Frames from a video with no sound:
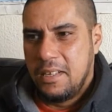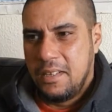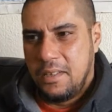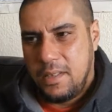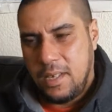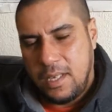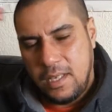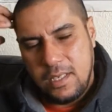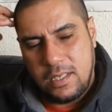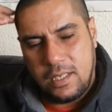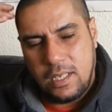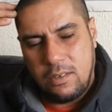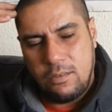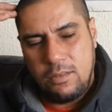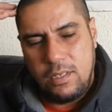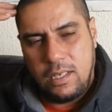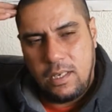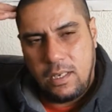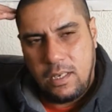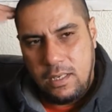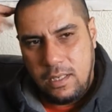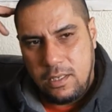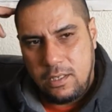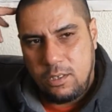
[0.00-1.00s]
Then it only
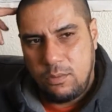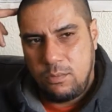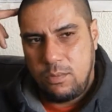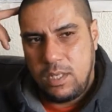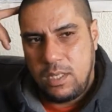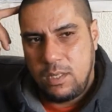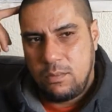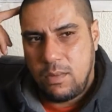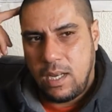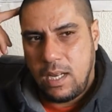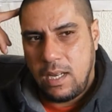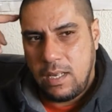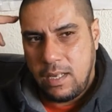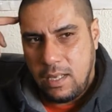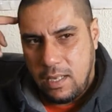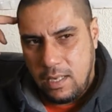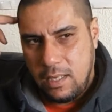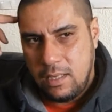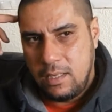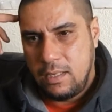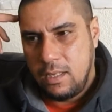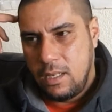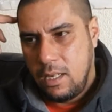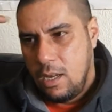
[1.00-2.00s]
clicked to me in my
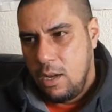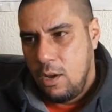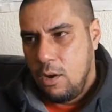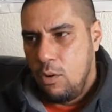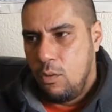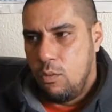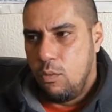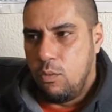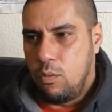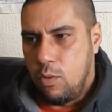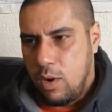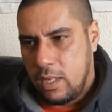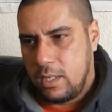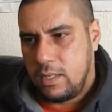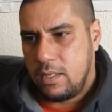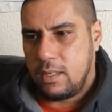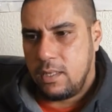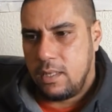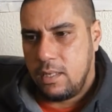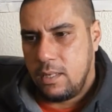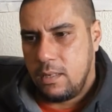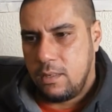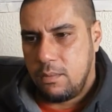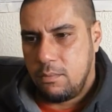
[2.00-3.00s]
head what
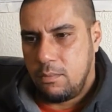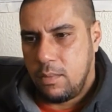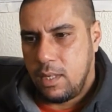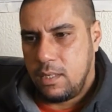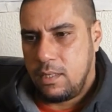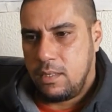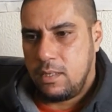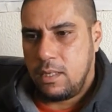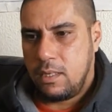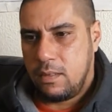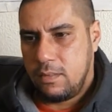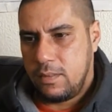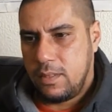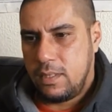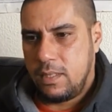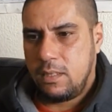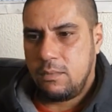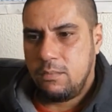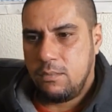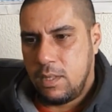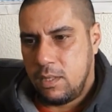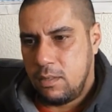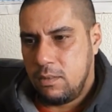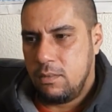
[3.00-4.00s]
myself and
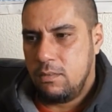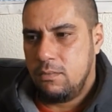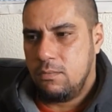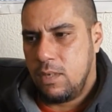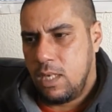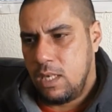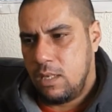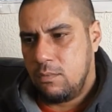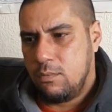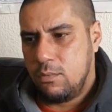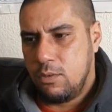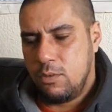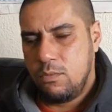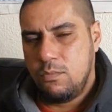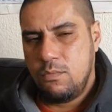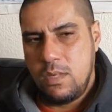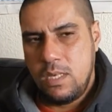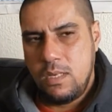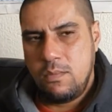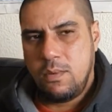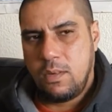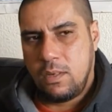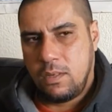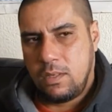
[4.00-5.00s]
Ramon, well, more
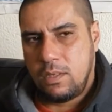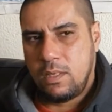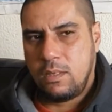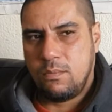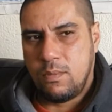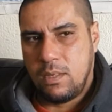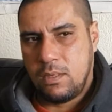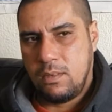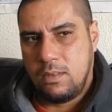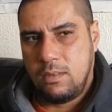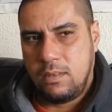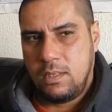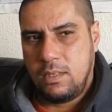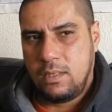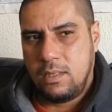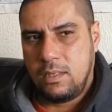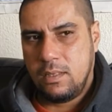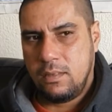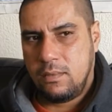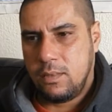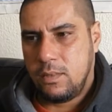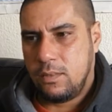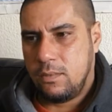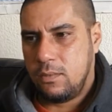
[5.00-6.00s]
me because Ramon only did
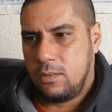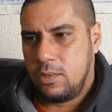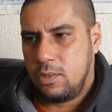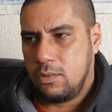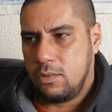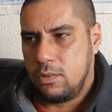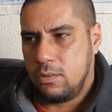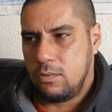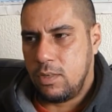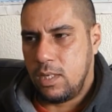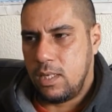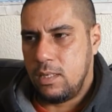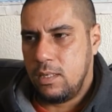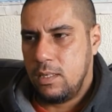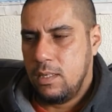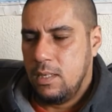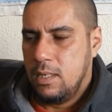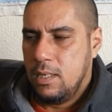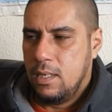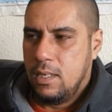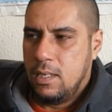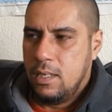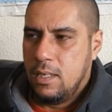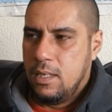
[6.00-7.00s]
it for a short while.
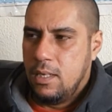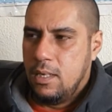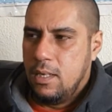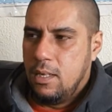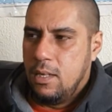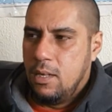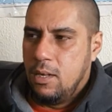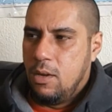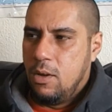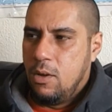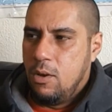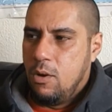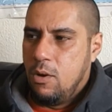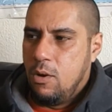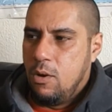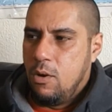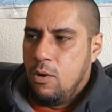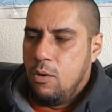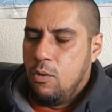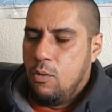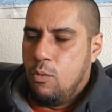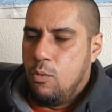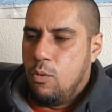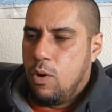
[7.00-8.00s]

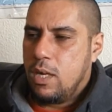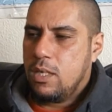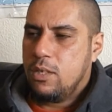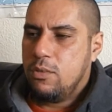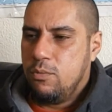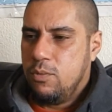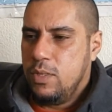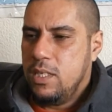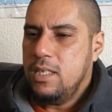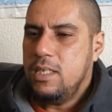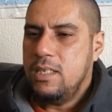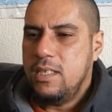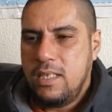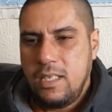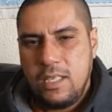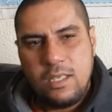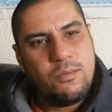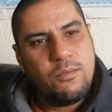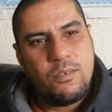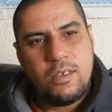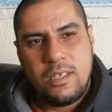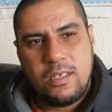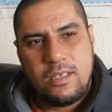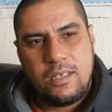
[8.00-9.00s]
What we did
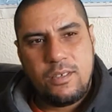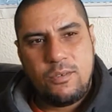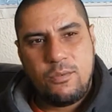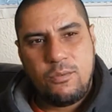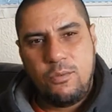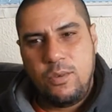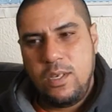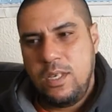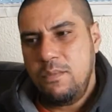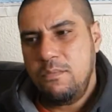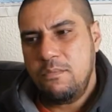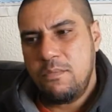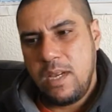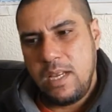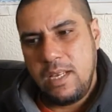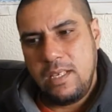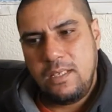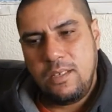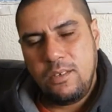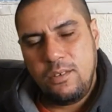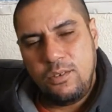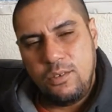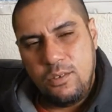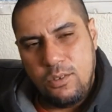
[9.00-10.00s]
was is we made
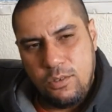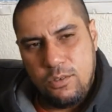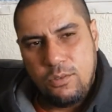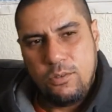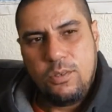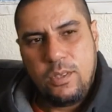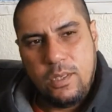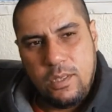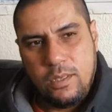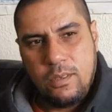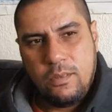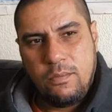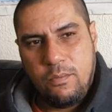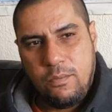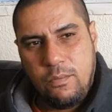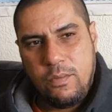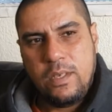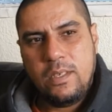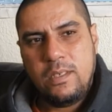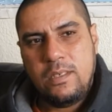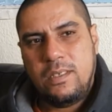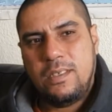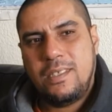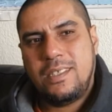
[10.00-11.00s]
those youth
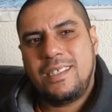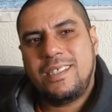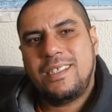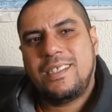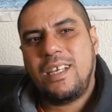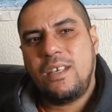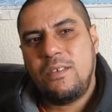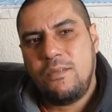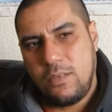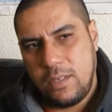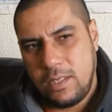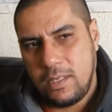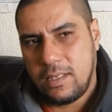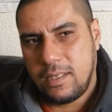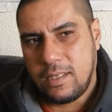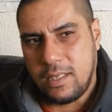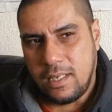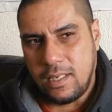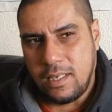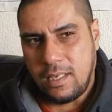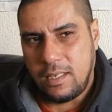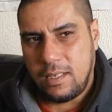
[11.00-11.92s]
feel safe inside.